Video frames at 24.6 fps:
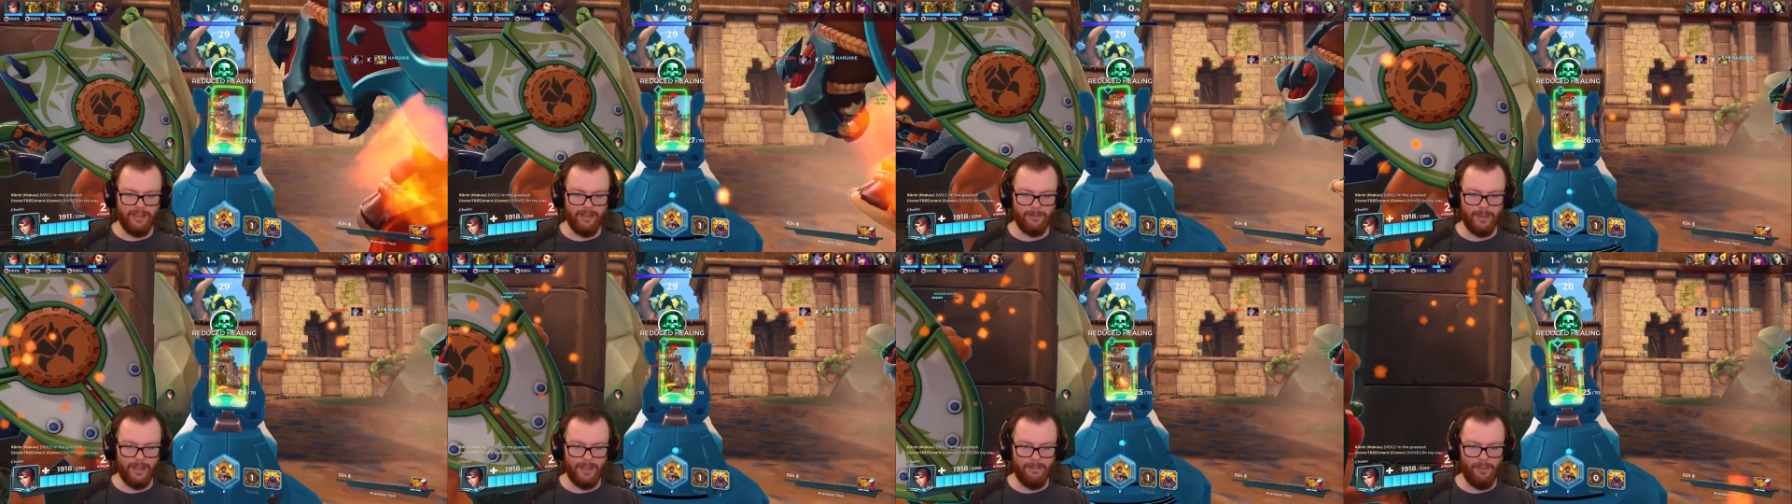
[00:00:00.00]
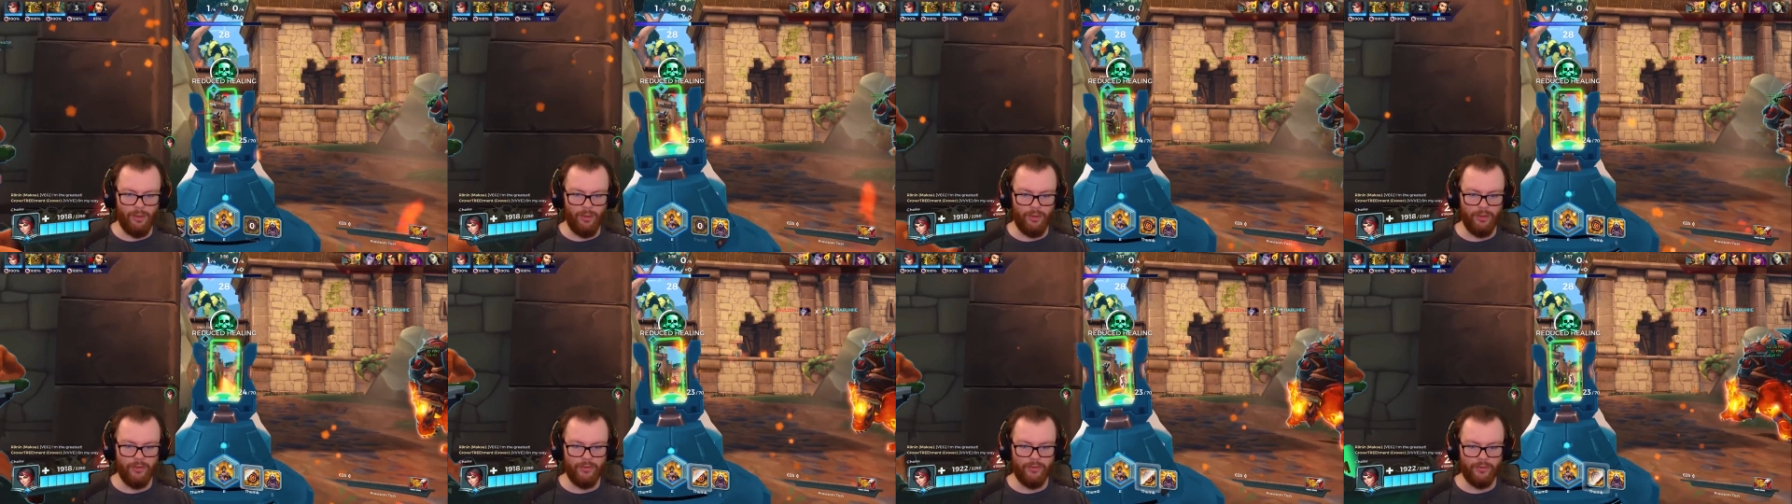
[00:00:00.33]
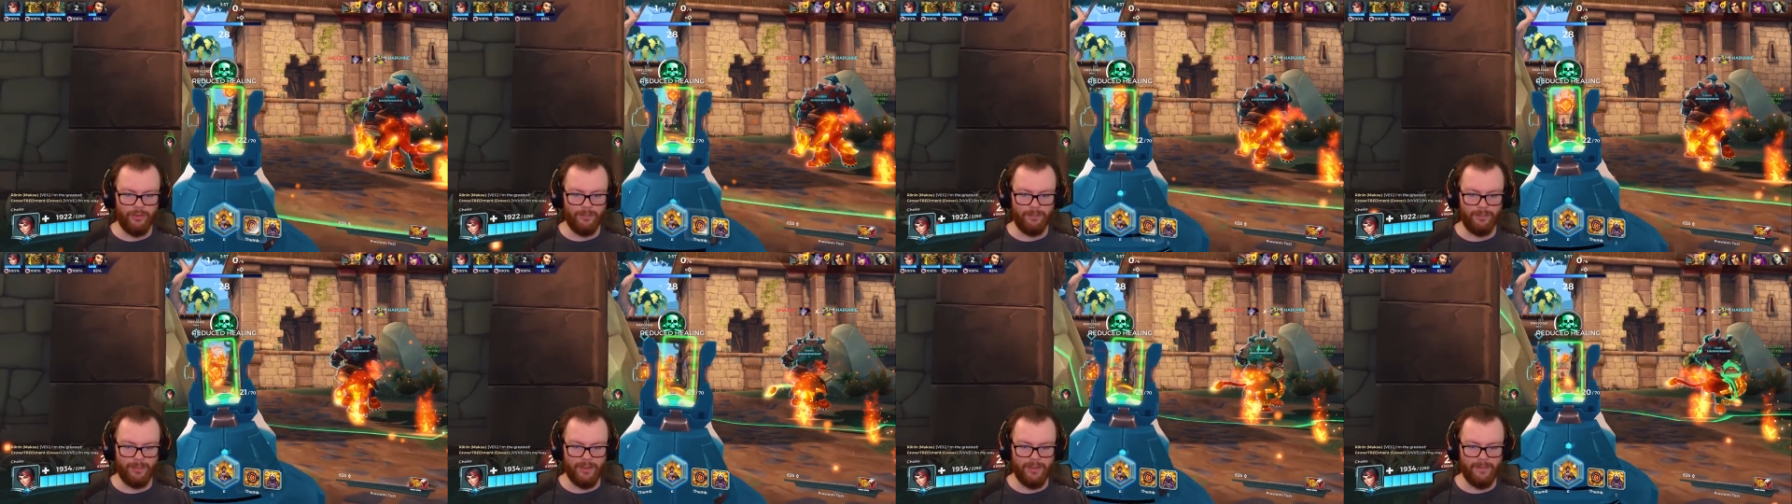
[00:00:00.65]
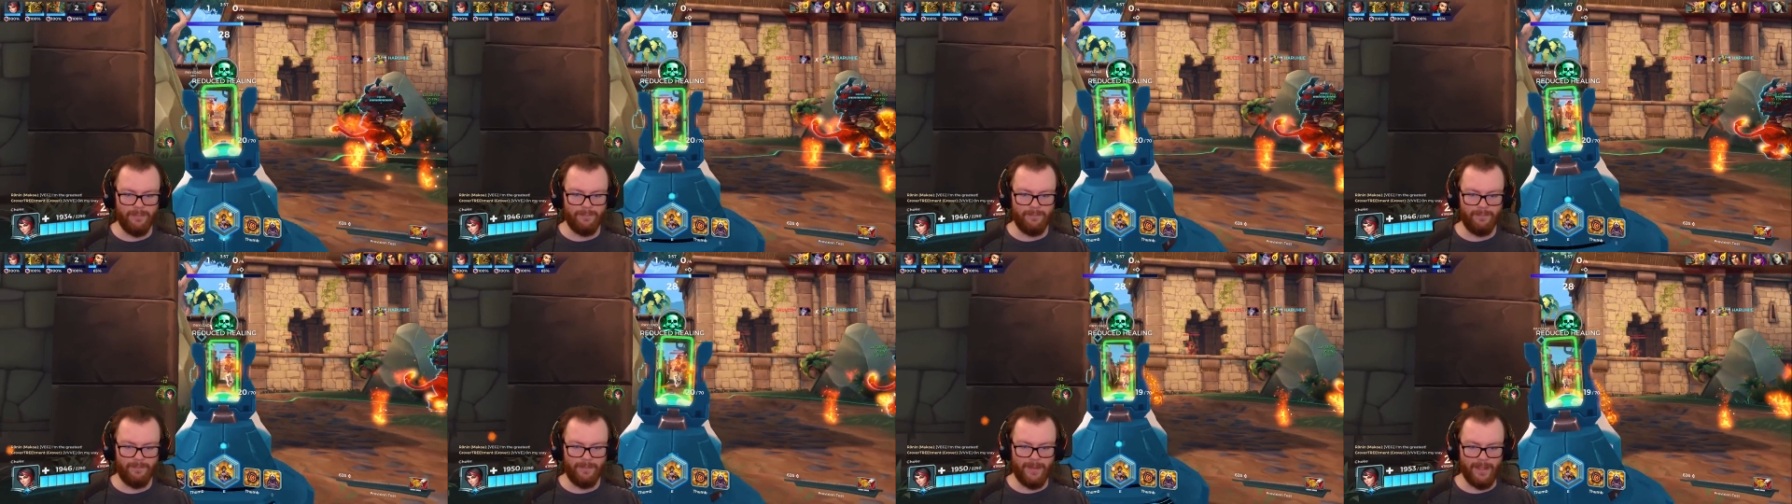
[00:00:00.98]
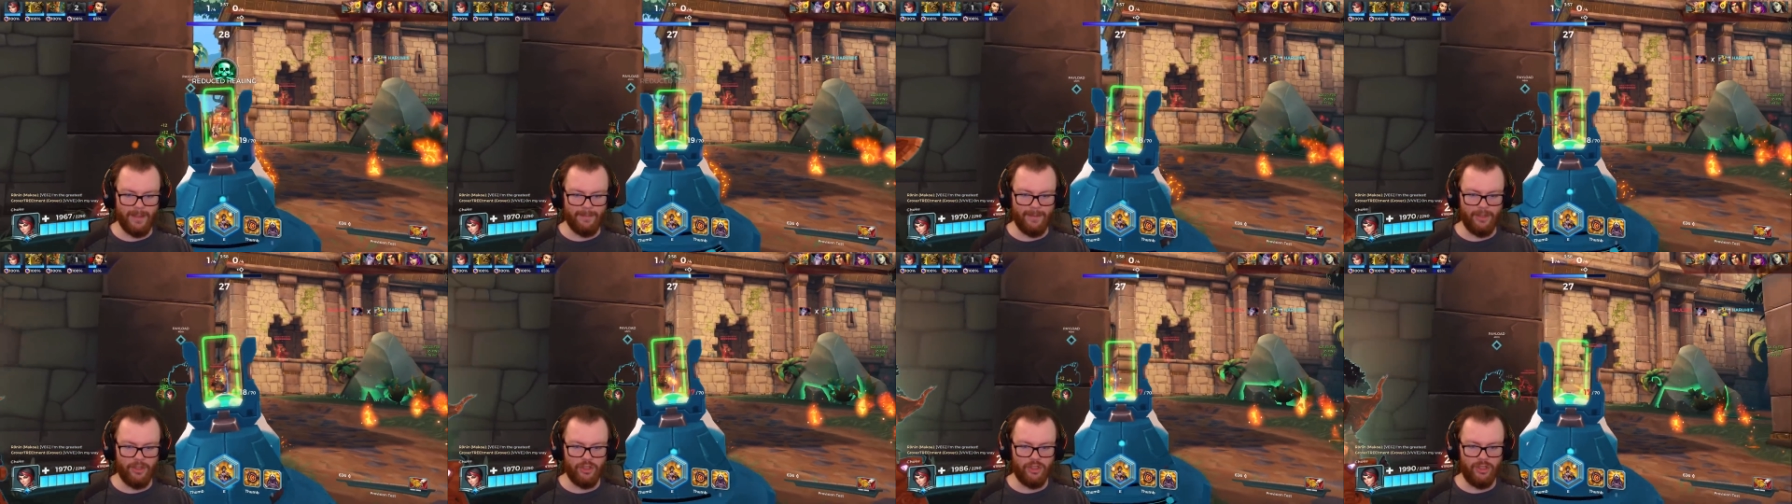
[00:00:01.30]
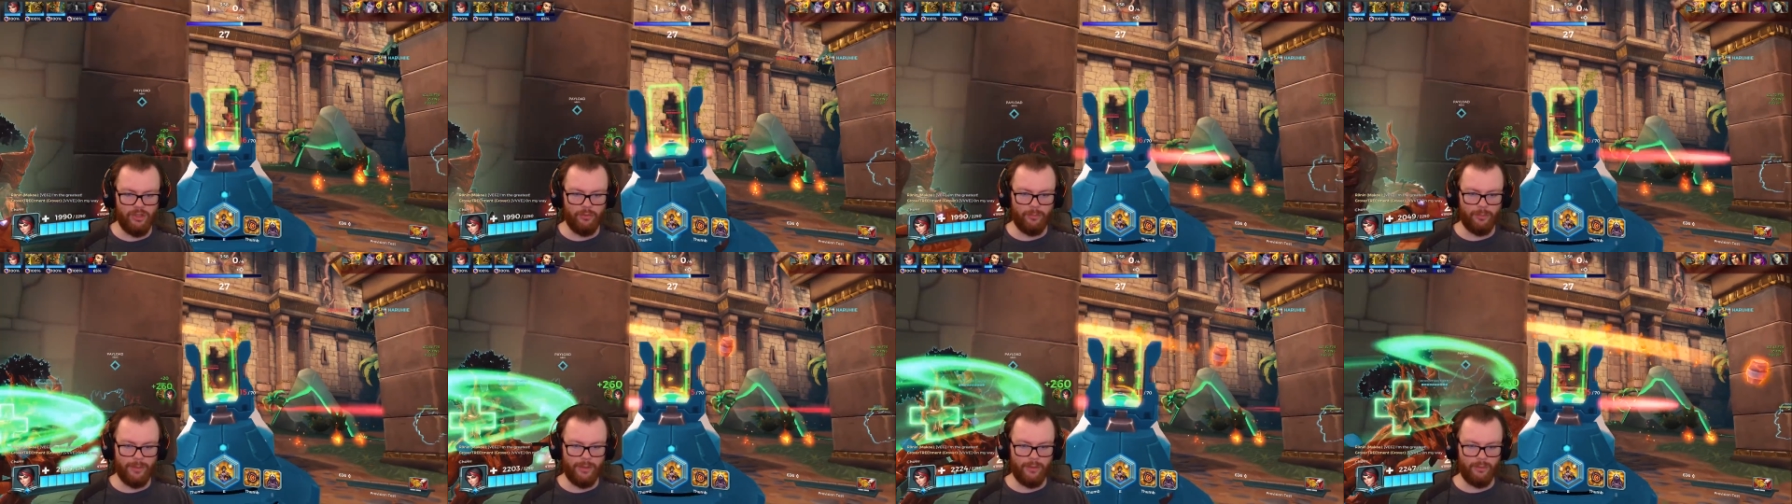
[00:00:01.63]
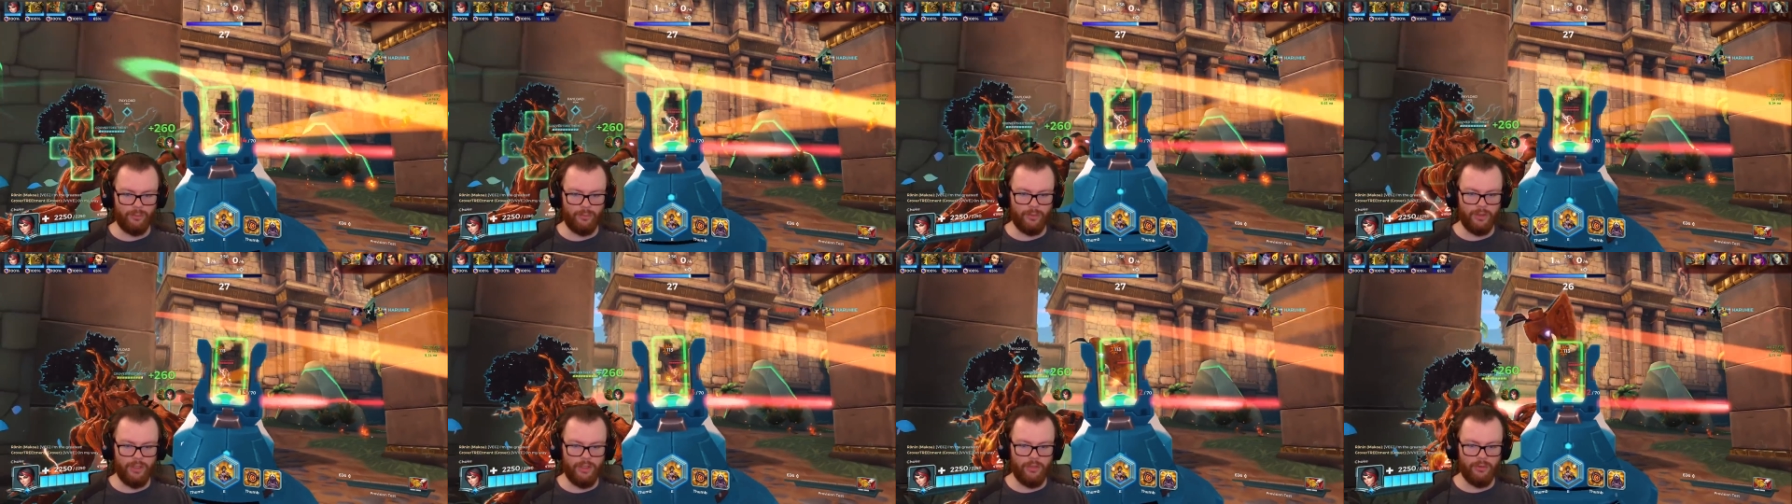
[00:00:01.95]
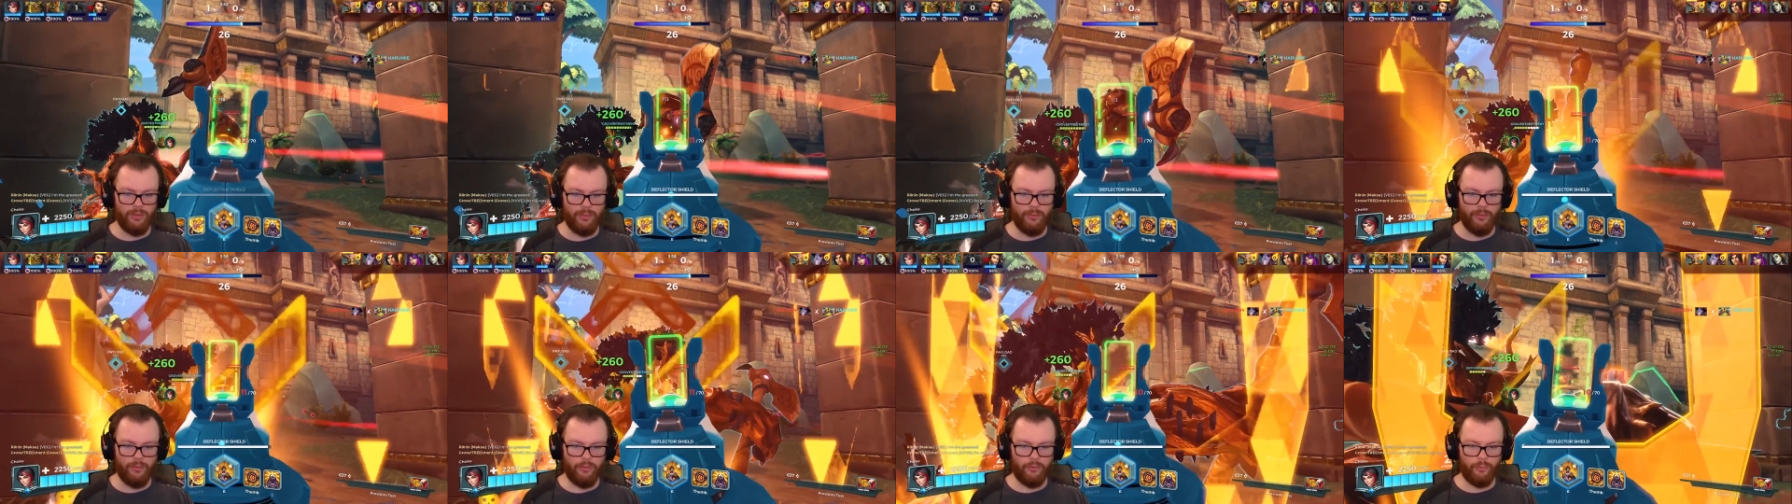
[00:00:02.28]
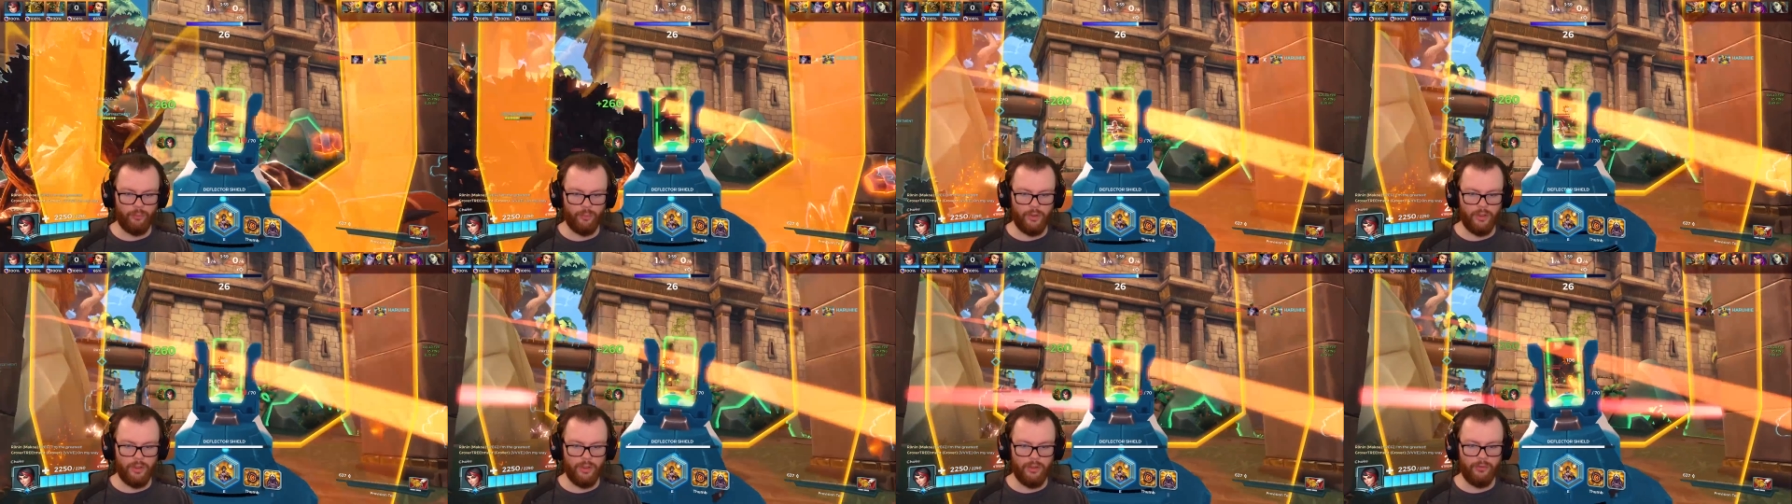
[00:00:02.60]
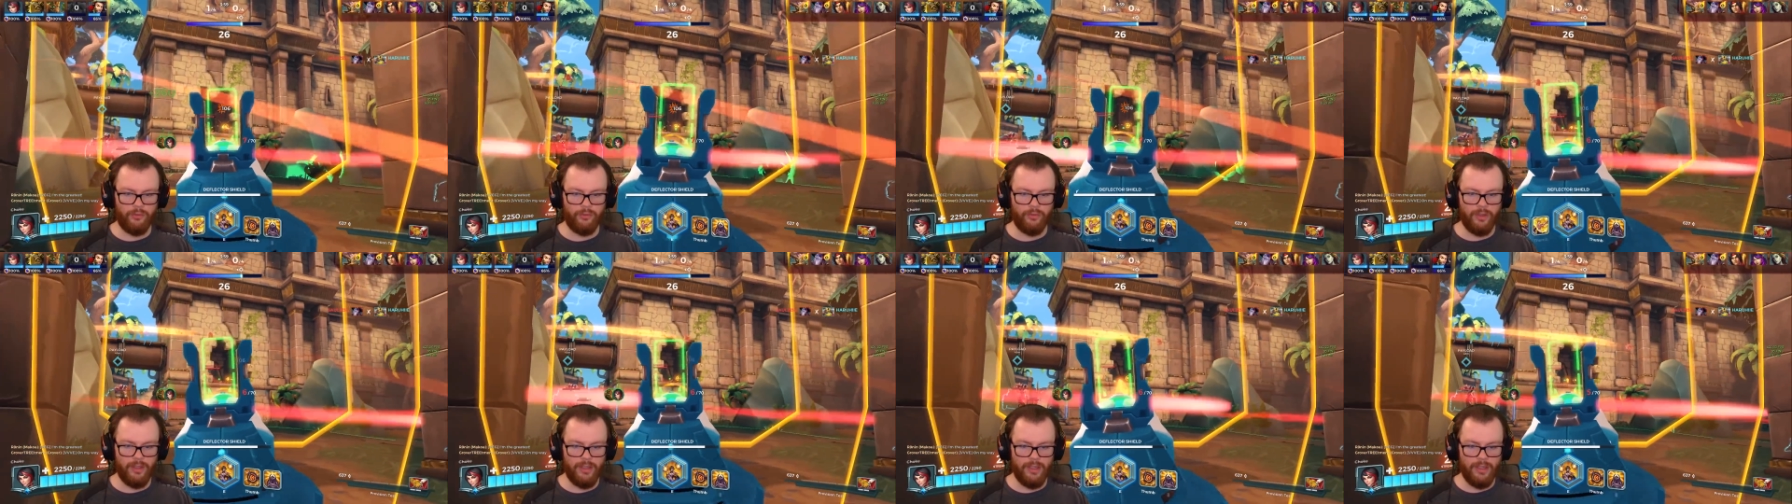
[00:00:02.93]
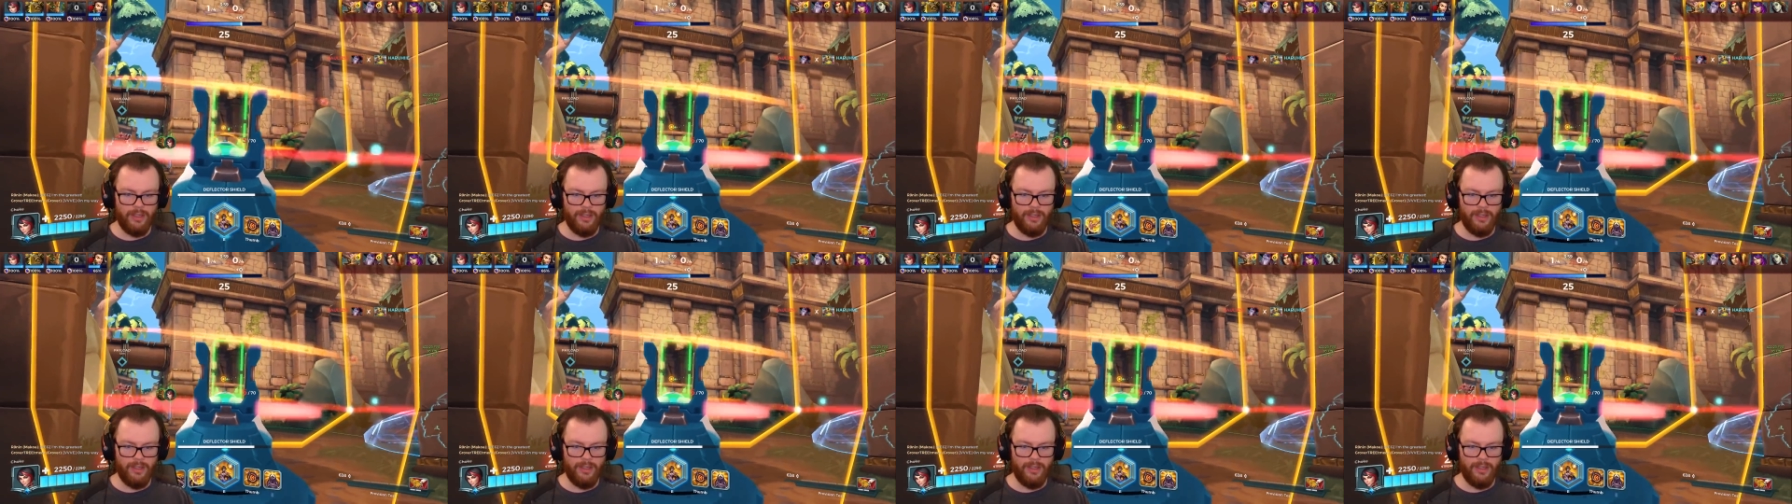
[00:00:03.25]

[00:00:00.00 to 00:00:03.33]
buy Bulldozer, but... I mean, she is being really annoying with those walls.